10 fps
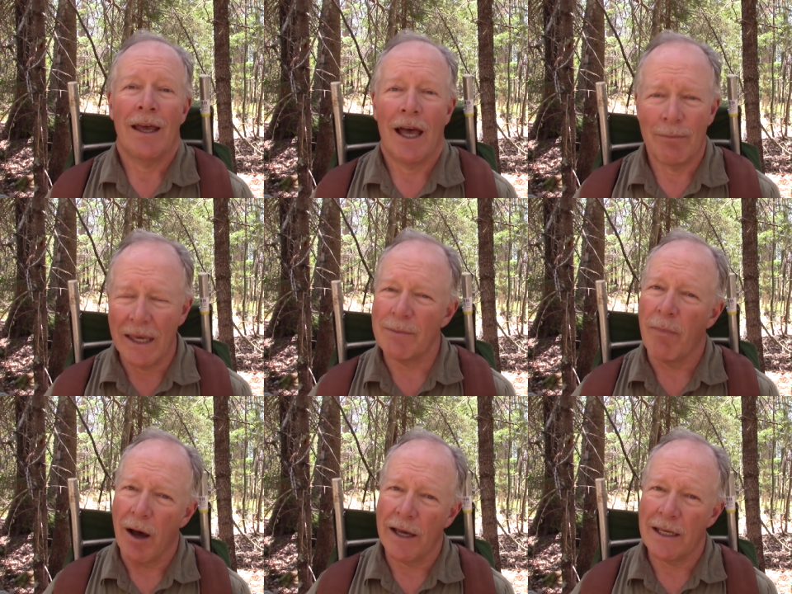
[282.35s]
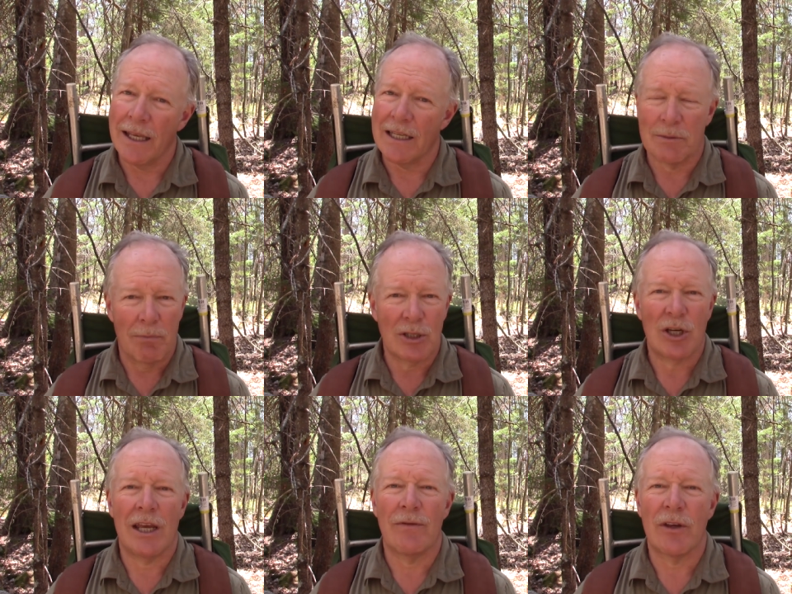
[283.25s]
I made mine. It's much
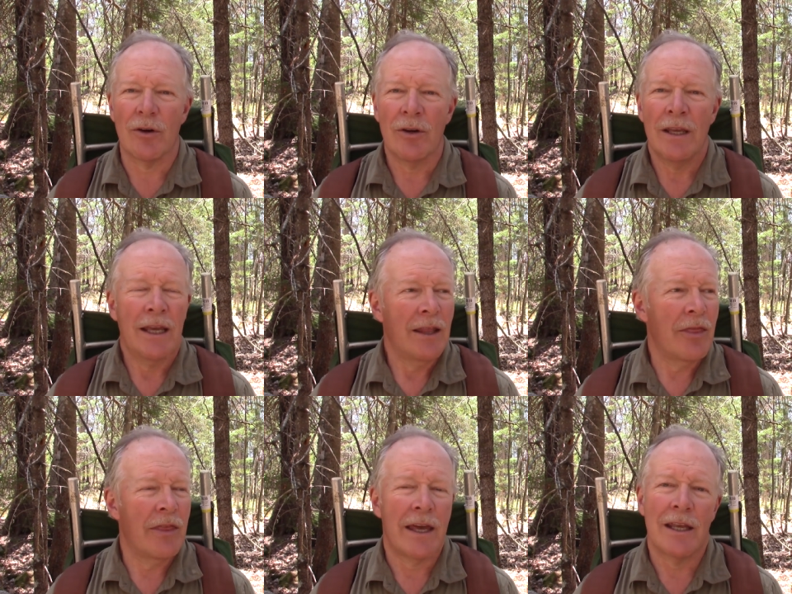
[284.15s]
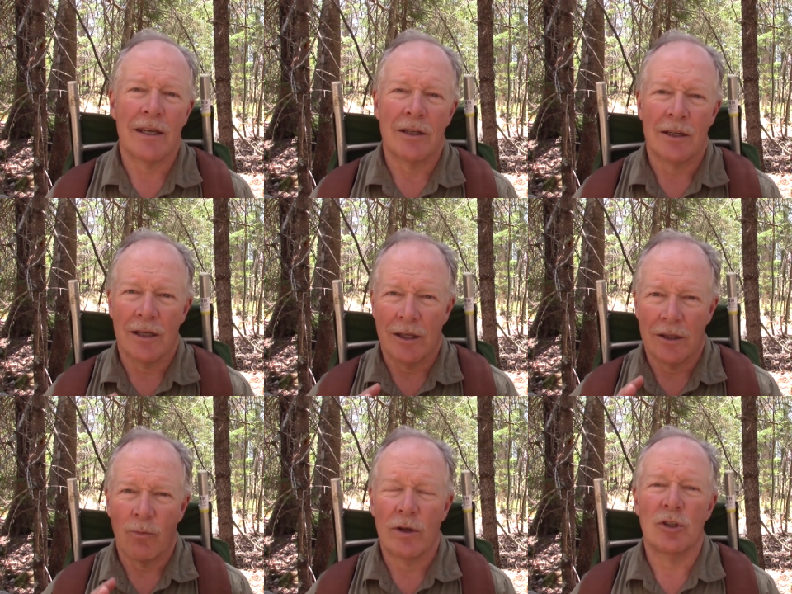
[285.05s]
heavier than uh,
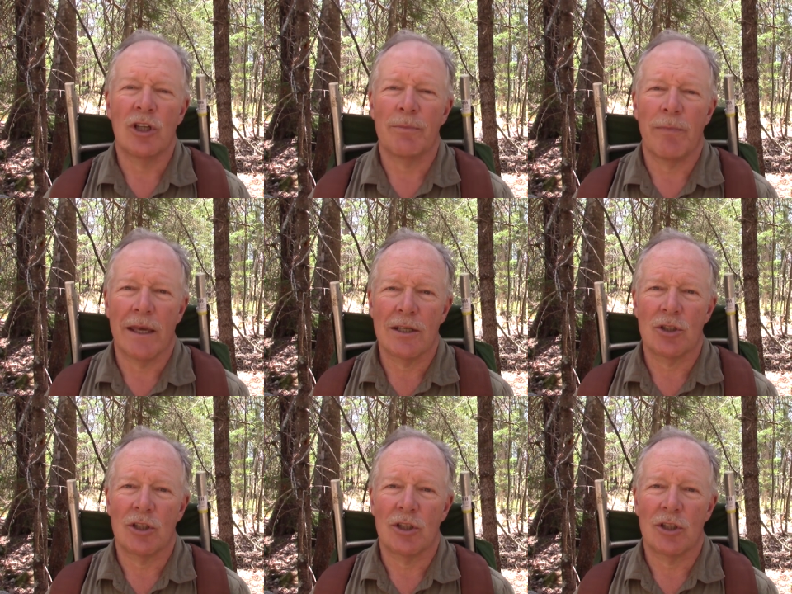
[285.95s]
the one Jeep makes.